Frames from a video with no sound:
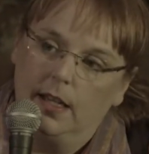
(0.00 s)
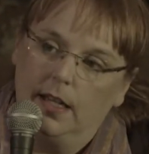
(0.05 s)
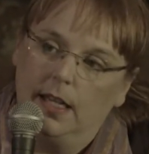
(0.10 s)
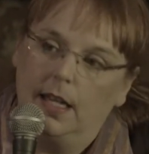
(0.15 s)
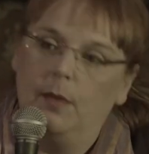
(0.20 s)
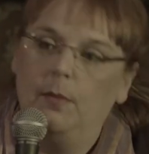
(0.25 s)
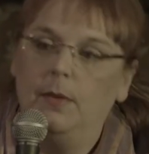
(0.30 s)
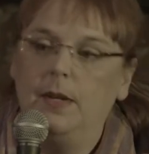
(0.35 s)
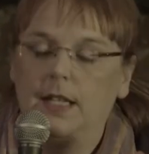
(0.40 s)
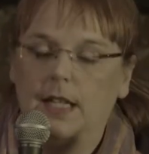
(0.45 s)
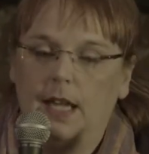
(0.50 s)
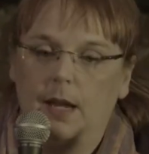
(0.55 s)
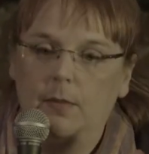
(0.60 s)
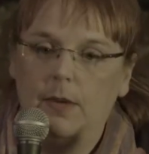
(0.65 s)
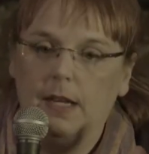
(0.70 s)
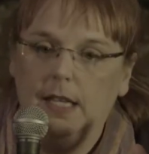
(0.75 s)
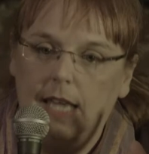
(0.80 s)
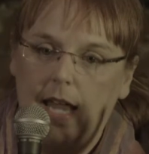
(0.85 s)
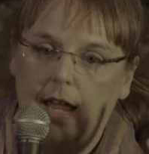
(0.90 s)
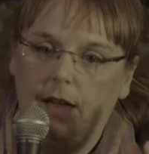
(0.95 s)
Can
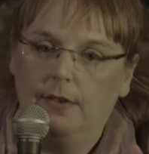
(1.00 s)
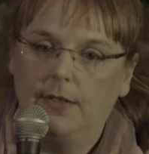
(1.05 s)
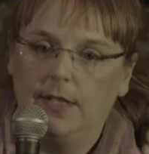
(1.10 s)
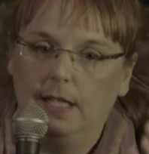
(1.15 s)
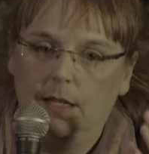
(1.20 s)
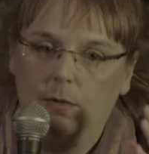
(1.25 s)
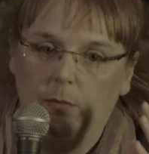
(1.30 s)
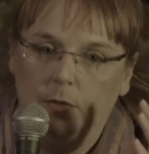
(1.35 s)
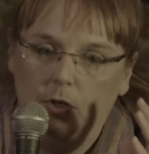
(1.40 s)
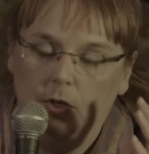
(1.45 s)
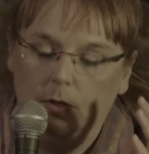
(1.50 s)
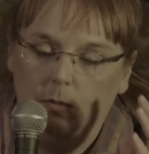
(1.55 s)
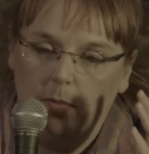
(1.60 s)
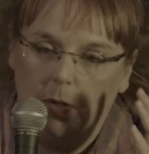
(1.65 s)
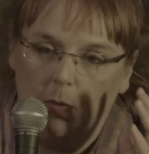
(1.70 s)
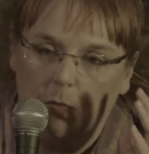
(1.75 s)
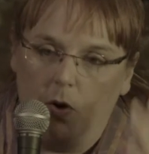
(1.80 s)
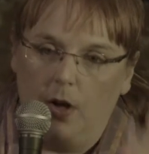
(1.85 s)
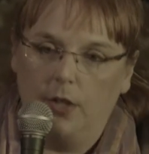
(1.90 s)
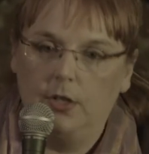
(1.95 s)
we now say that we should
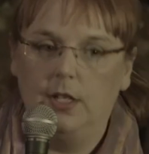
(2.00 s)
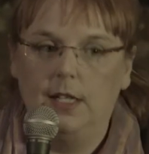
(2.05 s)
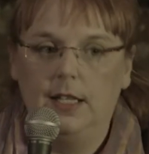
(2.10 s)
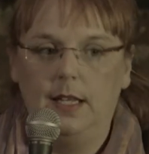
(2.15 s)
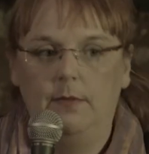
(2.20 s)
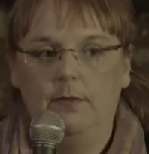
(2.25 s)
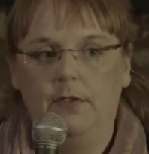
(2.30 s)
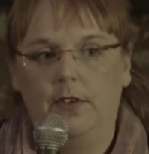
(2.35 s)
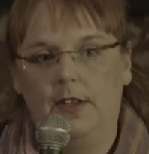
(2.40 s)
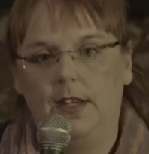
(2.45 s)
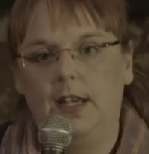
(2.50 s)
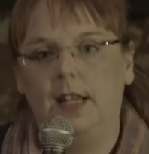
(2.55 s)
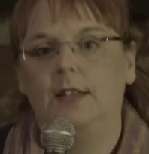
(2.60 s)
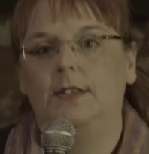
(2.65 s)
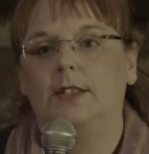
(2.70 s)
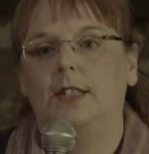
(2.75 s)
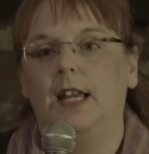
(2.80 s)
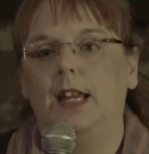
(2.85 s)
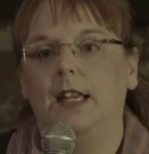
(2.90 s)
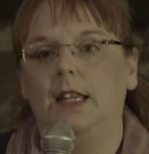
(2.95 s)
be watching them for the
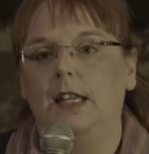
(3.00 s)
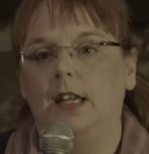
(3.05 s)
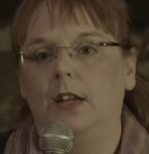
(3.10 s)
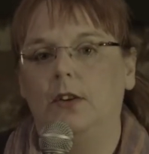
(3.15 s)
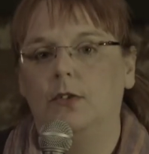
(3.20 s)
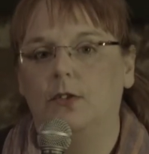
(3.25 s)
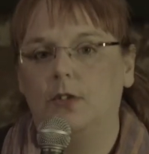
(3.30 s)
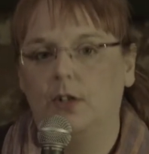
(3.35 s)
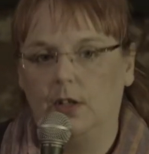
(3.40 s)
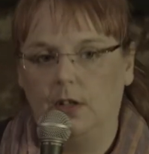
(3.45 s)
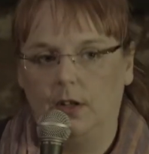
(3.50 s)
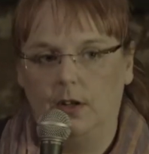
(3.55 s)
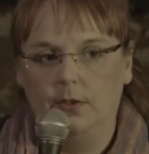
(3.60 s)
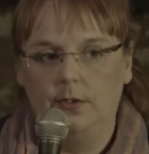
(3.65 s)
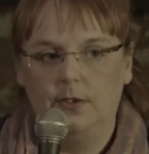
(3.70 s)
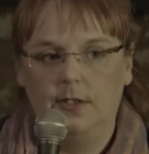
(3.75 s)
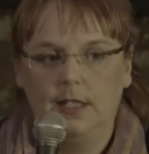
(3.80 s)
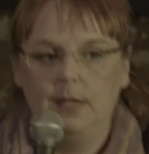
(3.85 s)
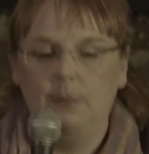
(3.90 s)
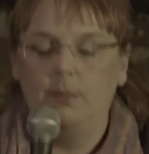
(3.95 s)
next 10 years
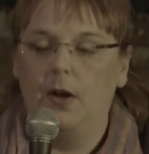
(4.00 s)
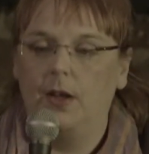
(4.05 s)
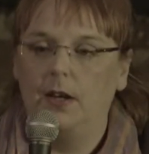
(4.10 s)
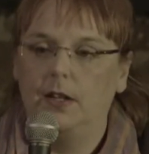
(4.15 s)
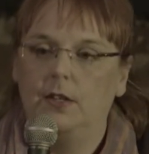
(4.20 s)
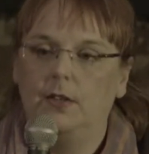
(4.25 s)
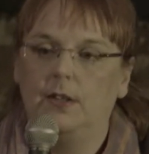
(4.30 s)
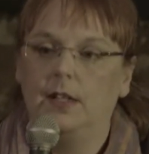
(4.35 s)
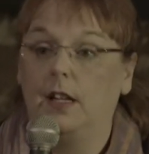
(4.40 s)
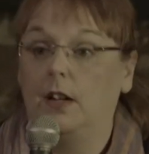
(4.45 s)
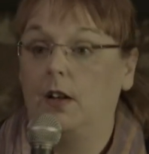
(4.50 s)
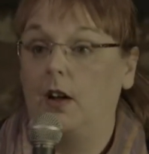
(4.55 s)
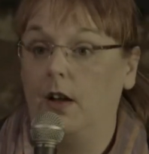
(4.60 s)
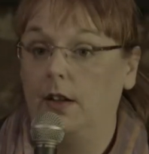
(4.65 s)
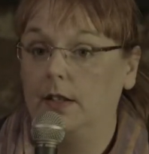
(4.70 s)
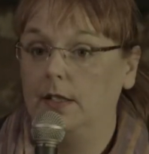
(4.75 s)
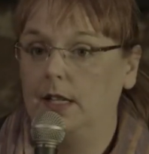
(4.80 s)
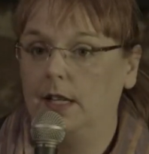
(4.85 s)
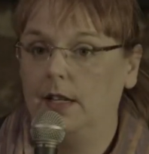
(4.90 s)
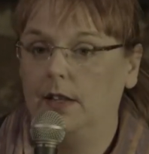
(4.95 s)
closely, monitoring the
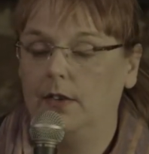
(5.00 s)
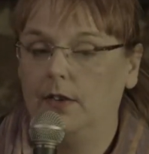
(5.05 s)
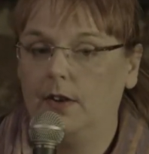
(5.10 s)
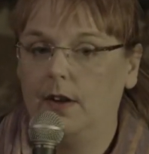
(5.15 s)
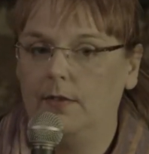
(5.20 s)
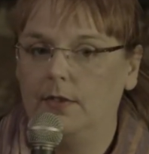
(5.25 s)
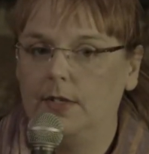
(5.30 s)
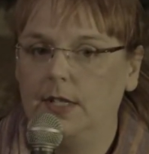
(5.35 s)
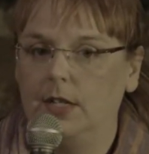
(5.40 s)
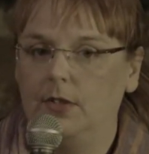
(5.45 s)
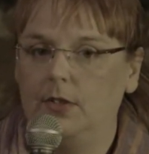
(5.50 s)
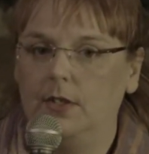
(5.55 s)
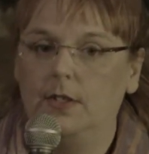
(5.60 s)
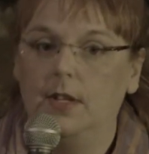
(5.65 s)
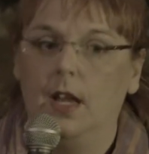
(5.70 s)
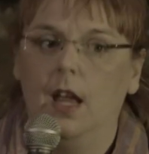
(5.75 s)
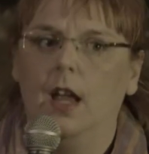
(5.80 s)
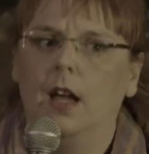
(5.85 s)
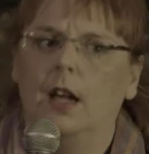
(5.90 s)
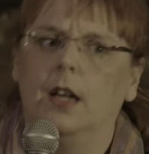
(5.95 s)
content of their conversations
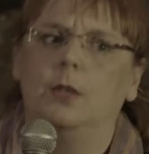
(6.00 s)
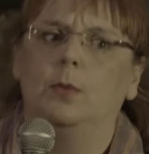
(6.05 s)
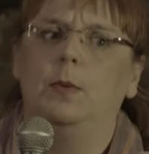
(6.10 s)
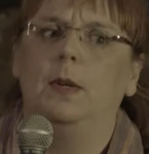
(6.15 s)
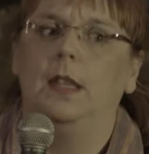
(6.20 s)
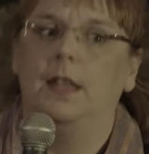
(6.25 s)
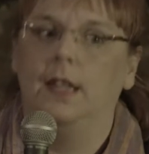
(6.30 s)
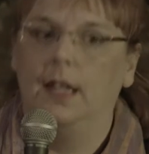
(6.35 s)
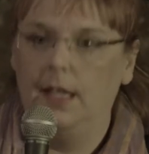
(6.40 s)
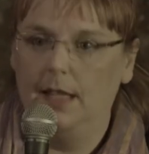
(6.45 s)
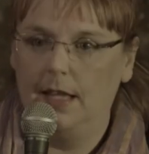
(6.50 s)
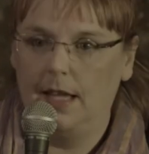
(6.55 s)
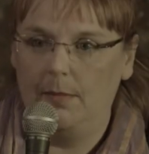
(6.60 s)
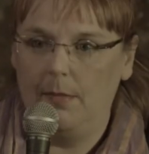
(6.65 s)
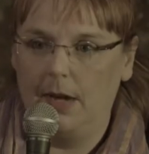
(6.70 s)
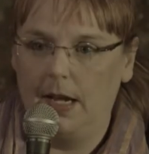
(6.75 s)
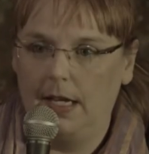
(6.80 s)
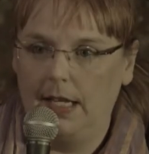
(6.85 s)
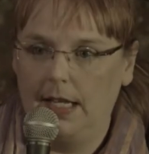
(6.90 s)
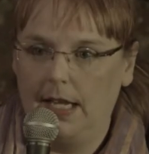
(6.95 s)
because we think they
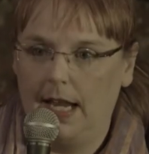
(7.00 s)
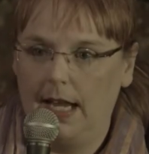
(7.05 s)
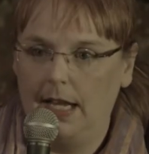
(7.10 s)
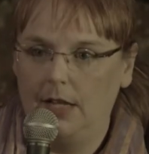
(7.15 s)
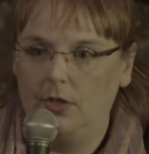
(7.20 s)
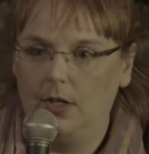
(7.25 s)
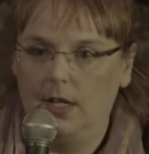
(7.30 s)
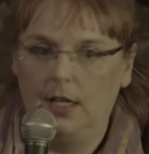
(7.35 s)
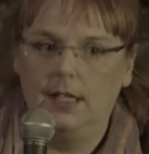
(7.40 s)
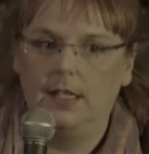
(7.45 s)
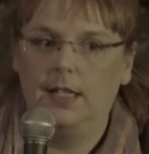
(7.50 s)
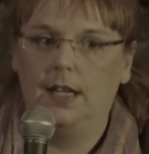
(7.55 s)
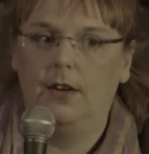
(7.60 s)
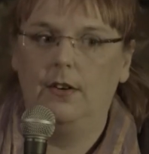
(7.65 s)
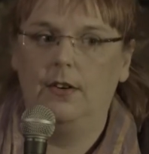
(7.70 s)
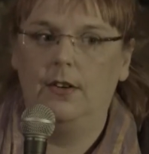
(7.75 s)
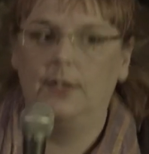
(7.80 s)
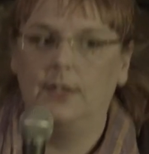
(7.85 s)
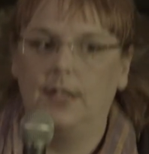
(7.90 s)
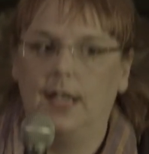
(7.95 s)
might engage in a
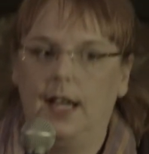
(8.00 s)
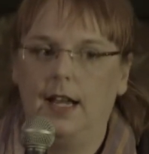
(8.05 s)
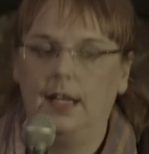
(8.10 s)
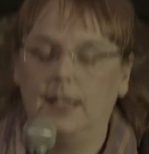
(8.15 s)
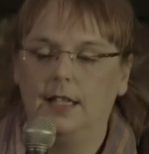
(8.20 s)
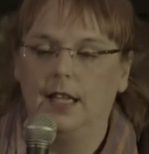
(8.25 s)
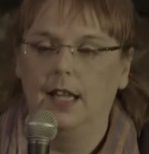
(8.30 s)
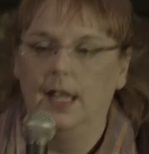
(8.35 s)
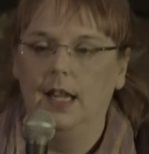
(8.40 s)
terrorist act?